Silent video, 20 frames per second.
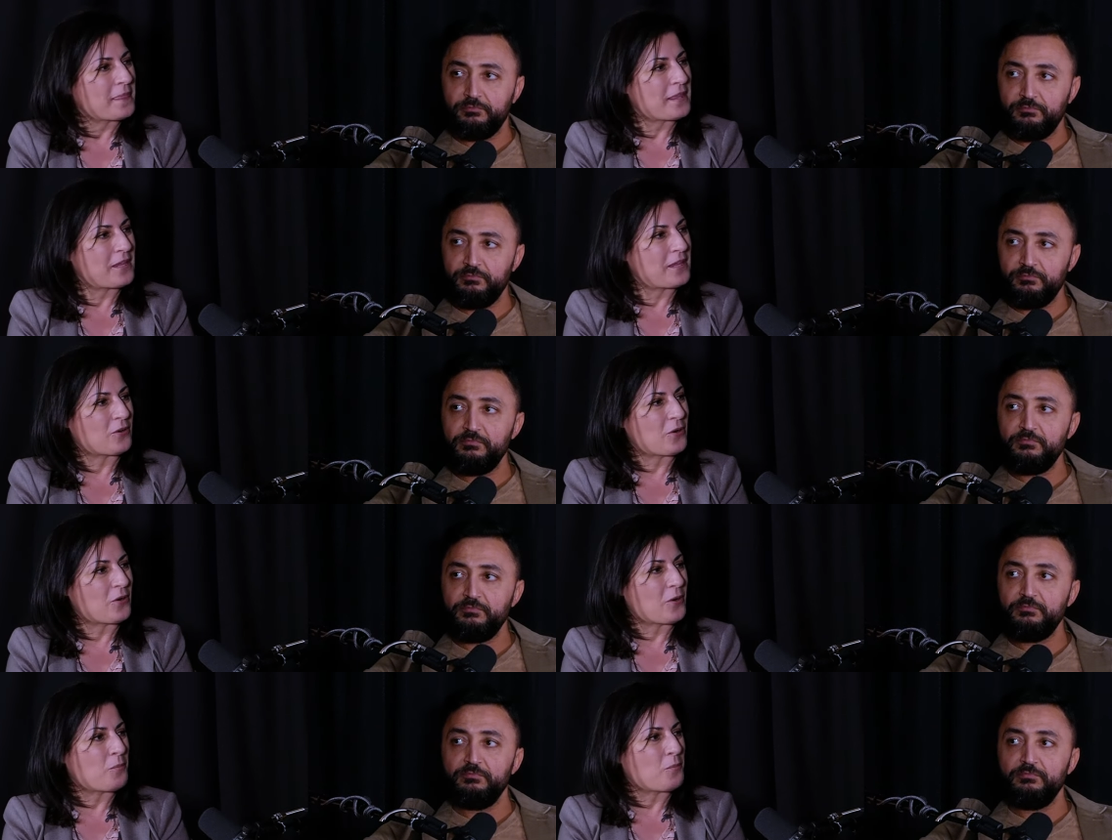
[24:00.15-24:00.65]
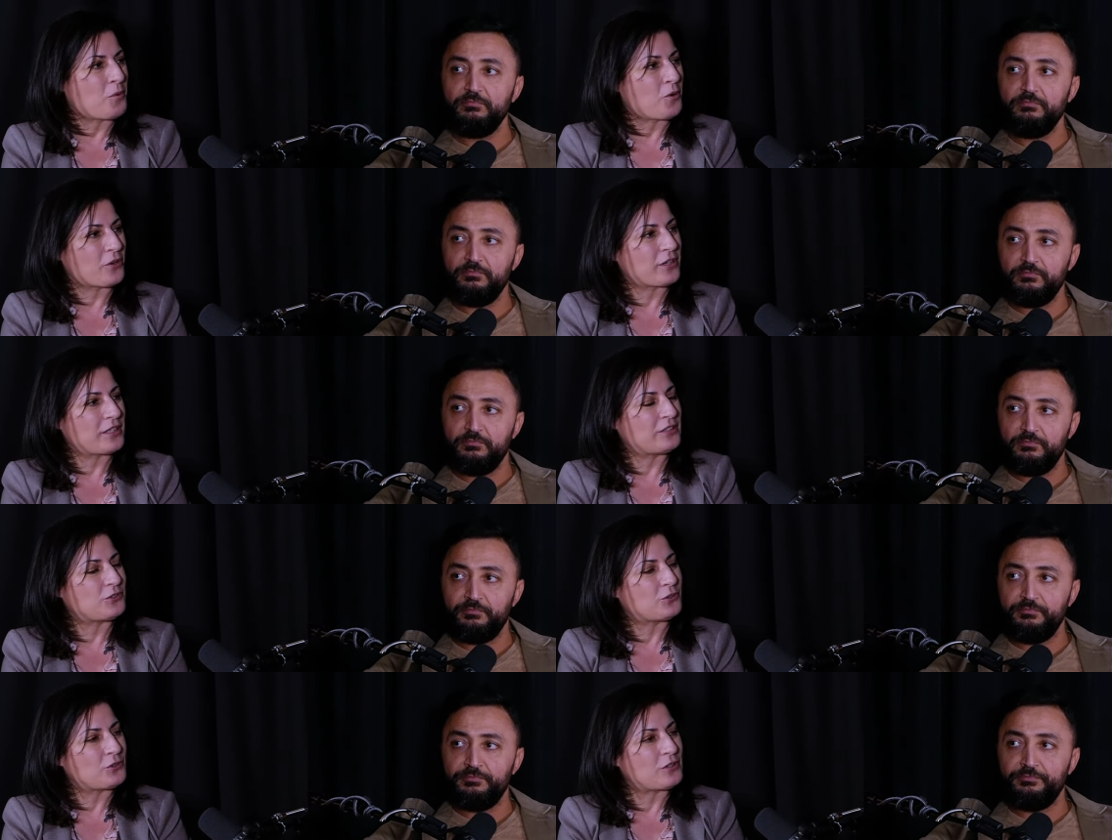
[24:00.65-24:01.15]
Speaker 1: you know, more
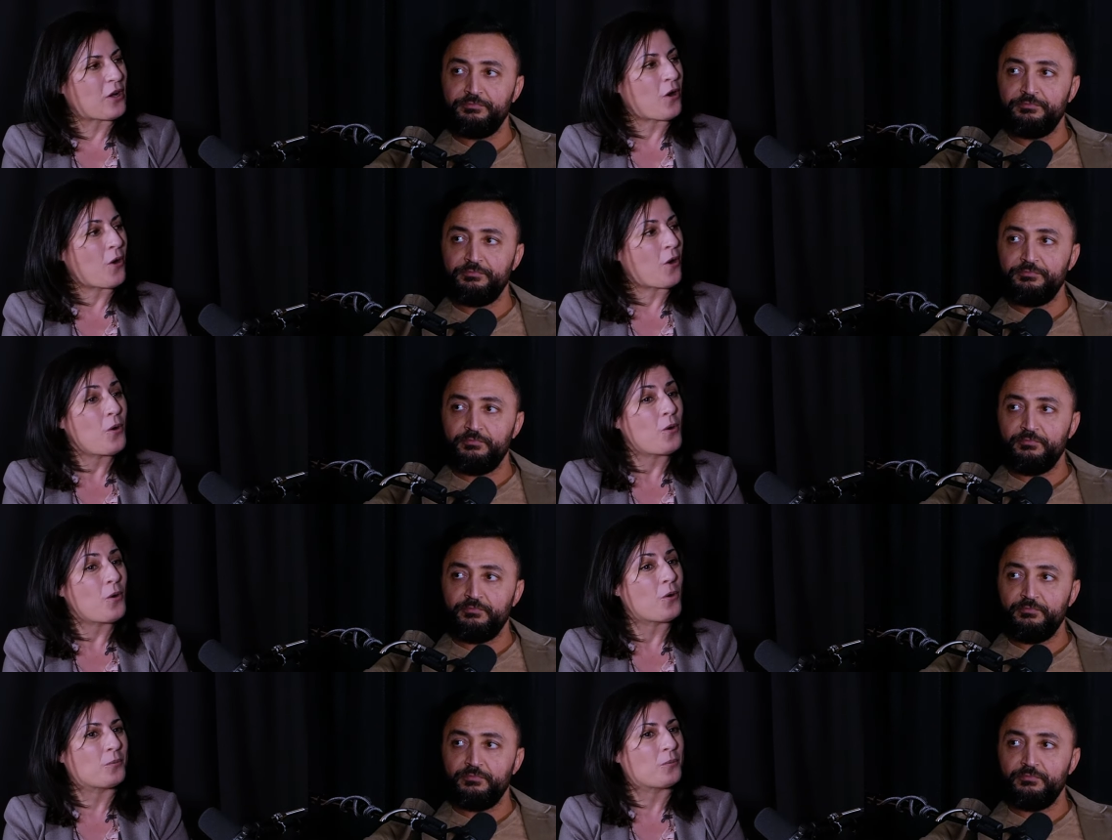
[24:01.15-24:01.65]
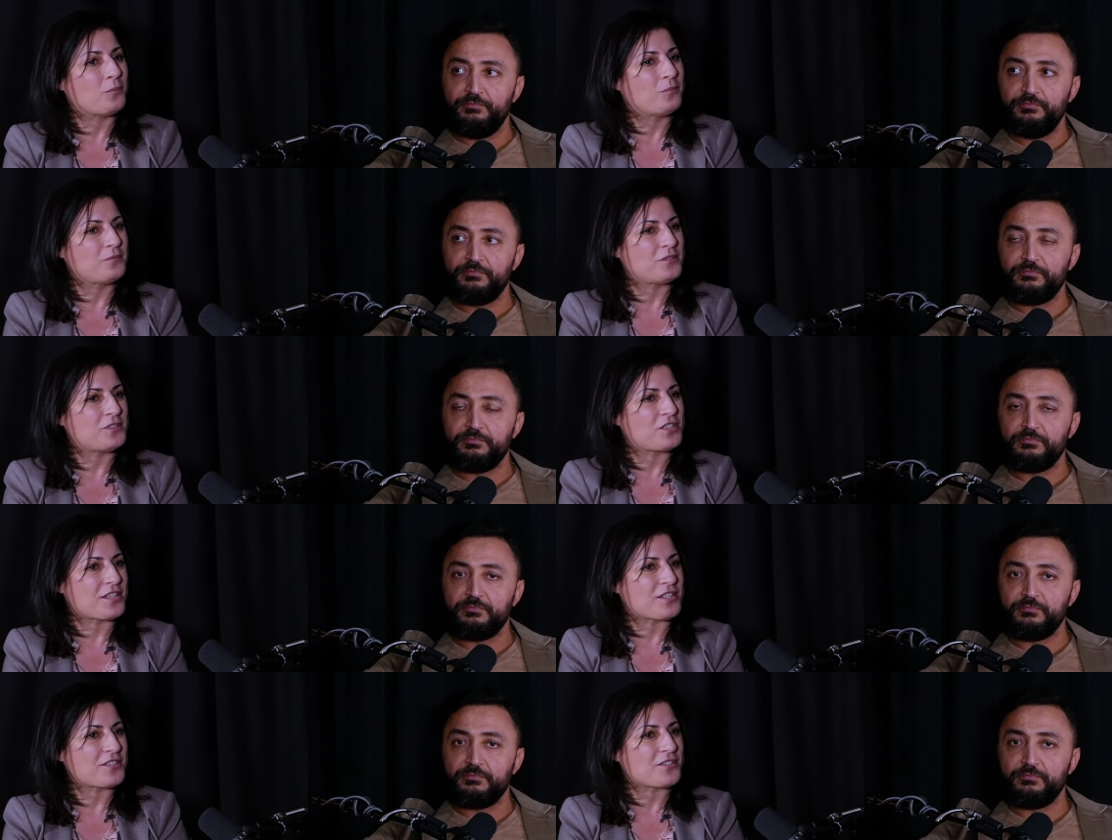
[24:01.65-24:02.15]
into the home
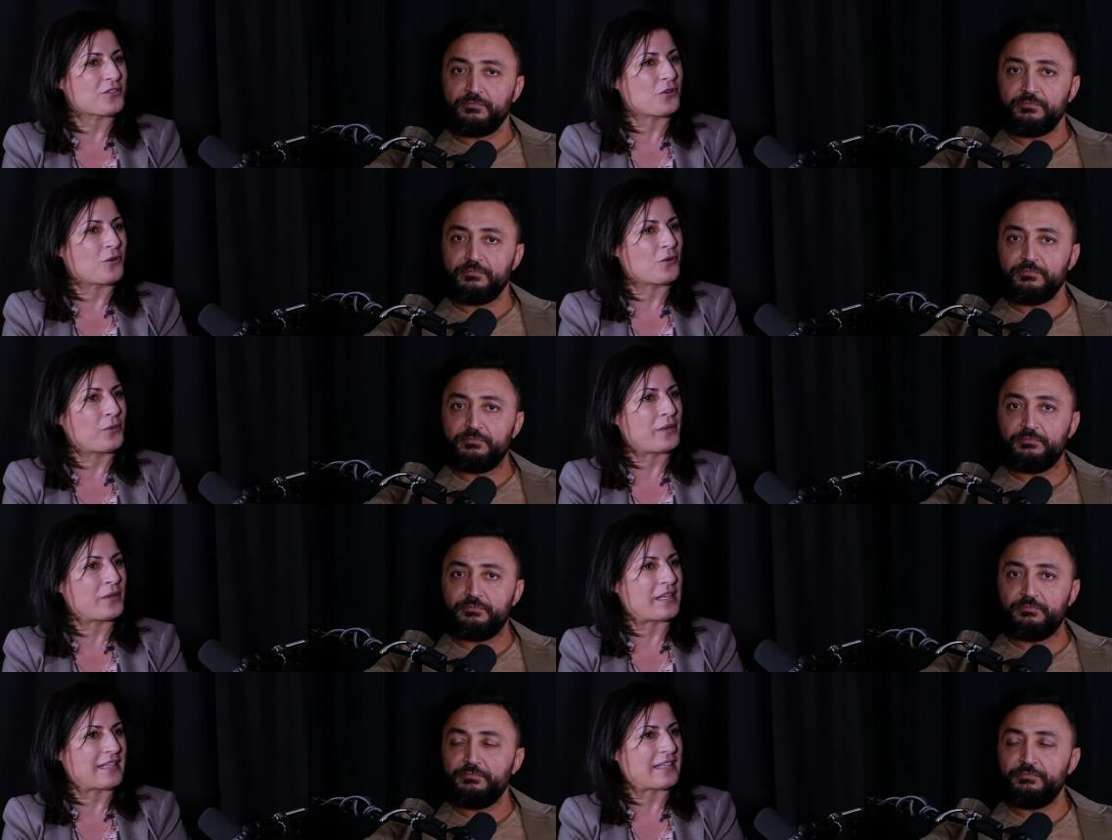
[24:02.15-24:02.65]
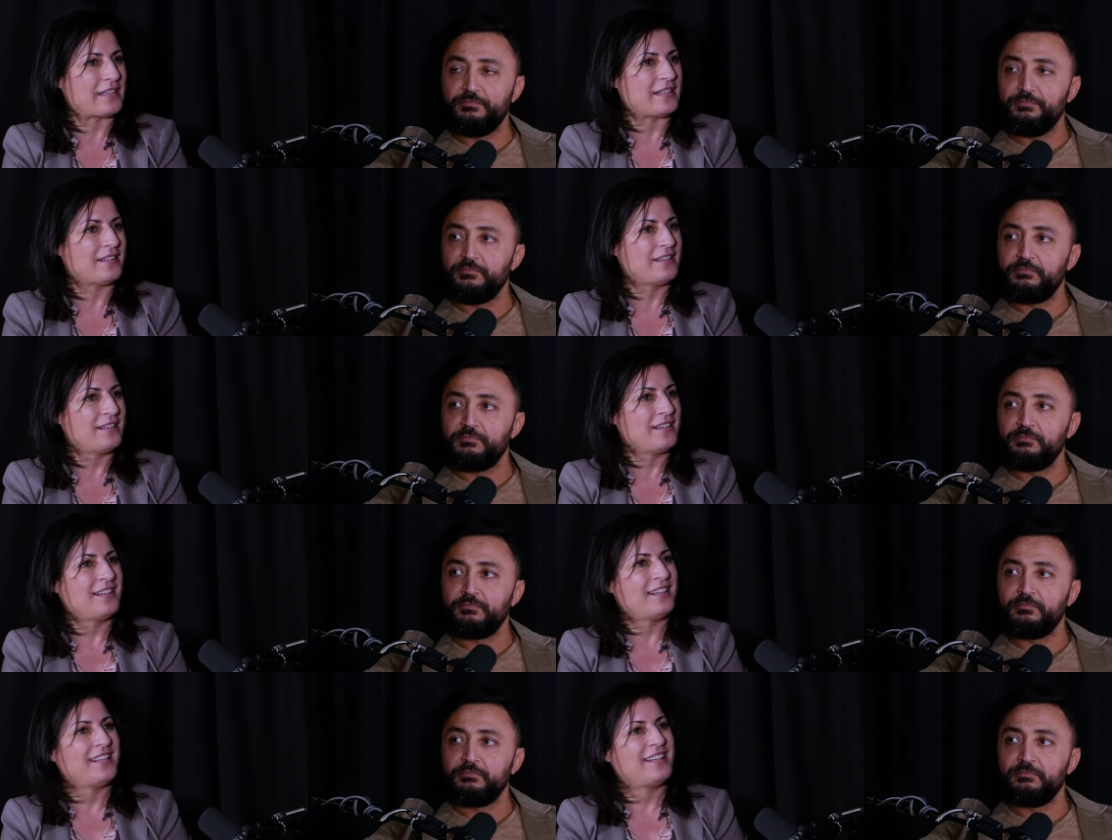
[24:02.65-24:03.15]
just so we can
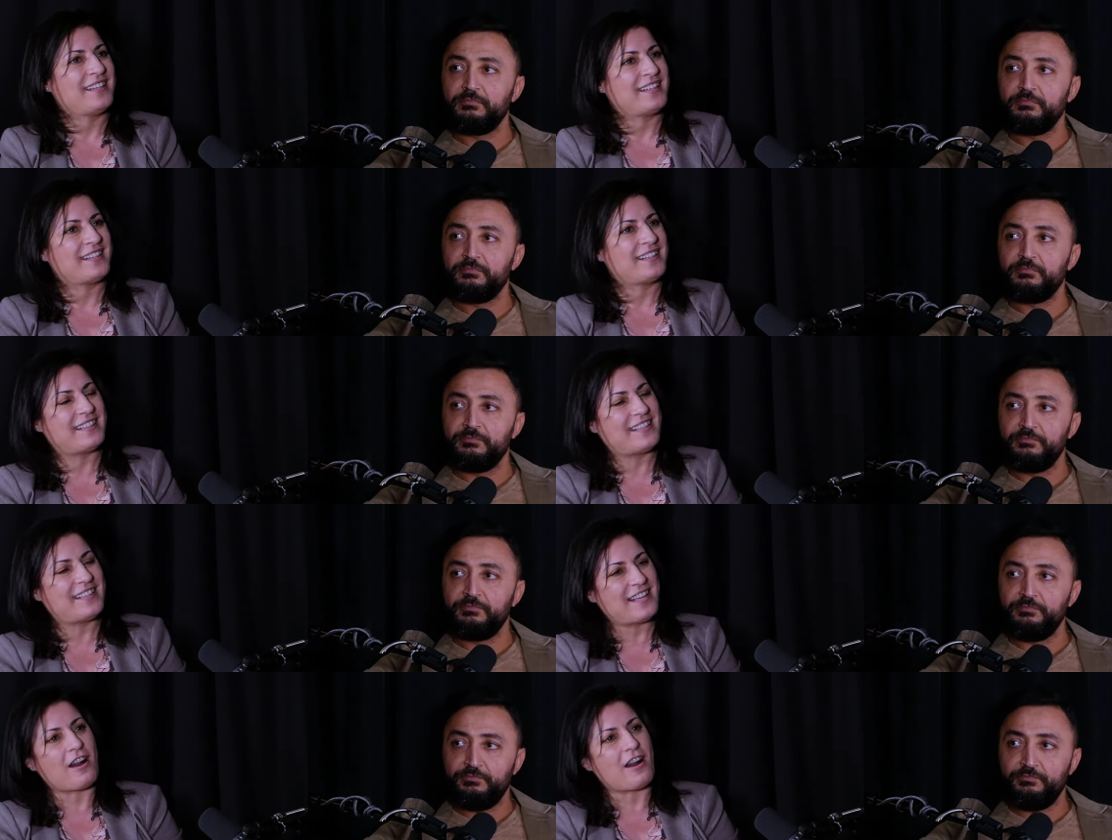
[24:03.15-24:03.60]
get